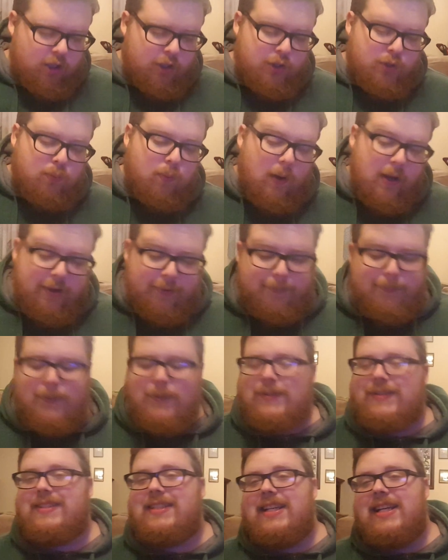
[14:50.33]

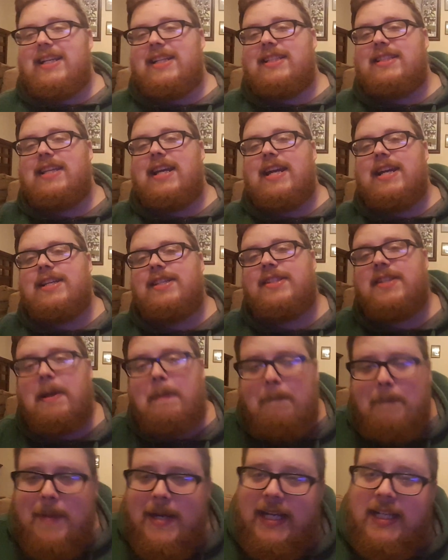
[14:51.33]
12% says the
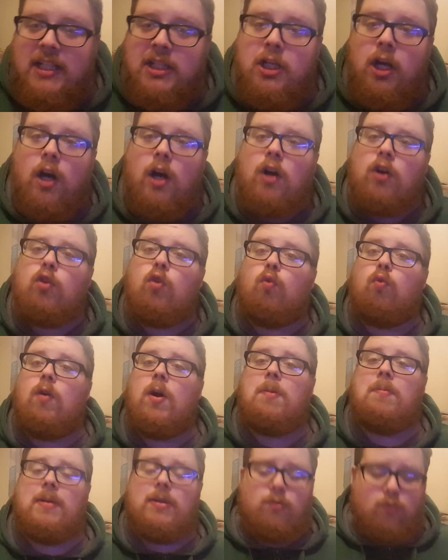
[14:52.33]
big dog
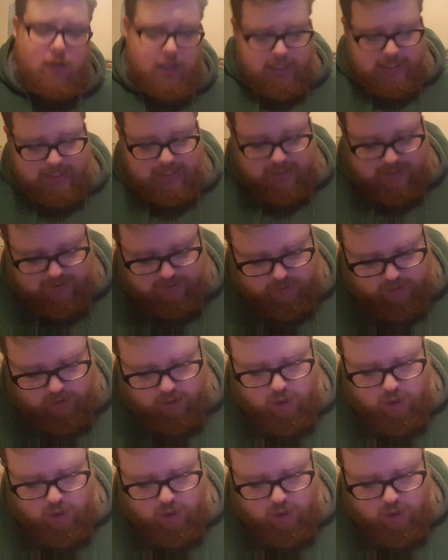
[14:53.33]
Roman Reigns.